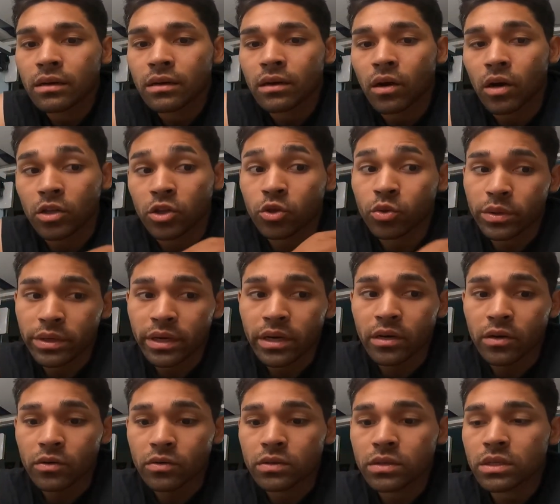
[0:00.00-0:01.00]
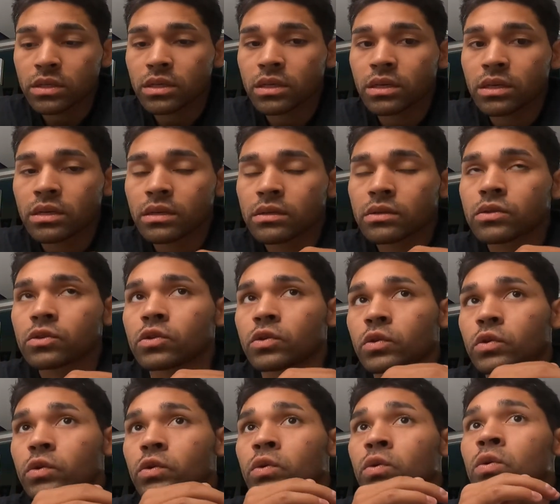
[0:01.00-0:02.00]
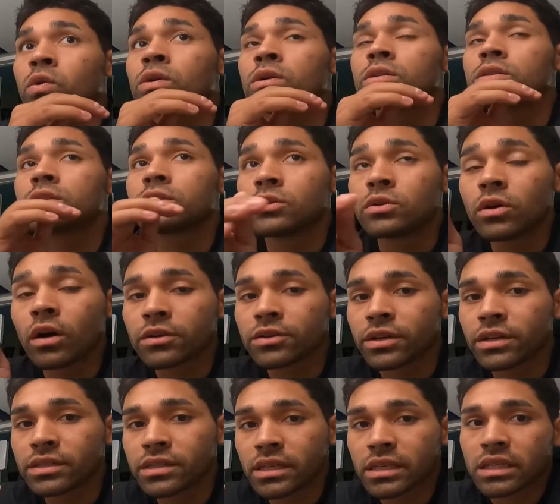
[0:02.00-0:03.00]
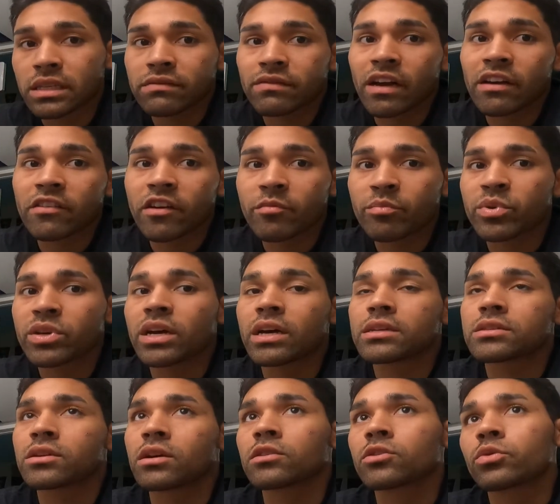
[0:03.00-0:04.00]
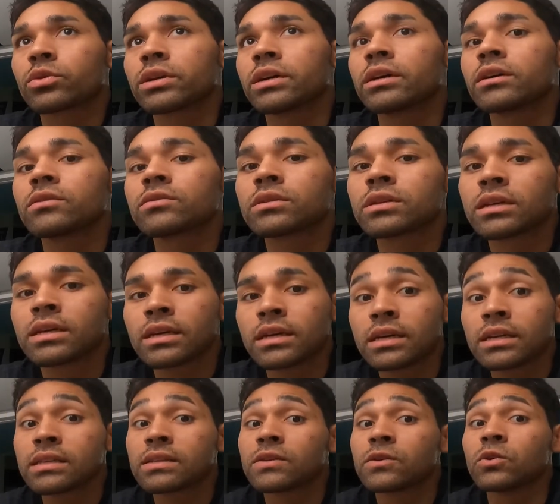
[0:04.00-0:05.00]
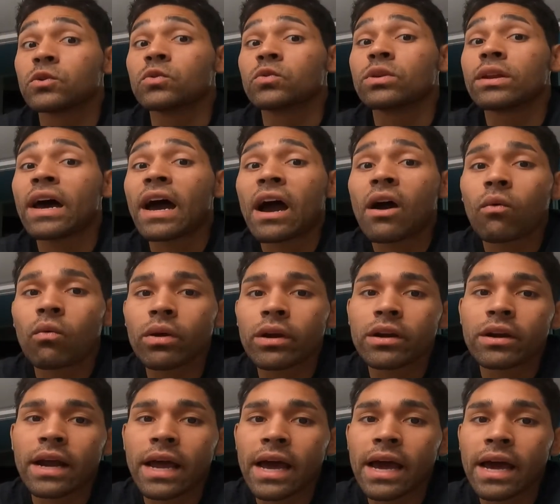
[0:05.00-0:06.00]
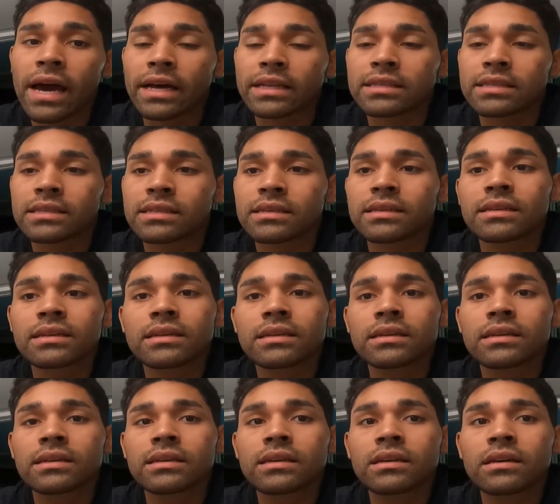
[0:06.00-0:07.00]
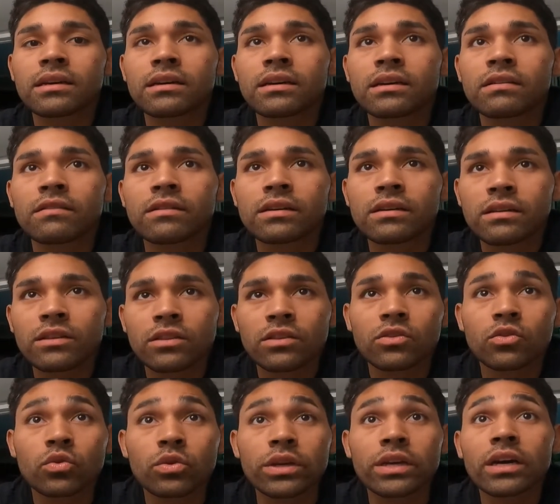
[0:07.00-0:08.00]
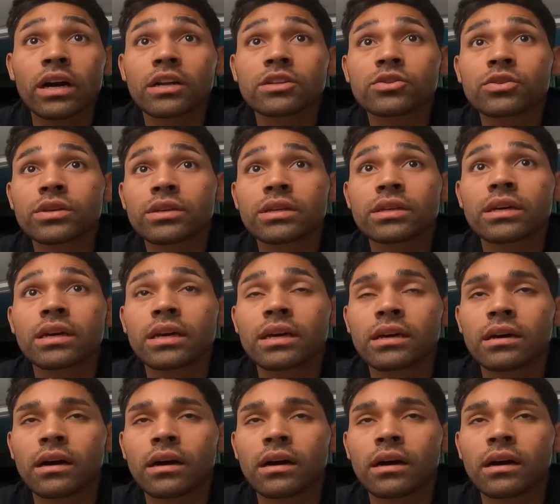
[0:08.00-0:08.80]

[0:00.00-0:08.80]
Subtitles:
on 3.0s to 265 FPS on 3.0s to now we're at 305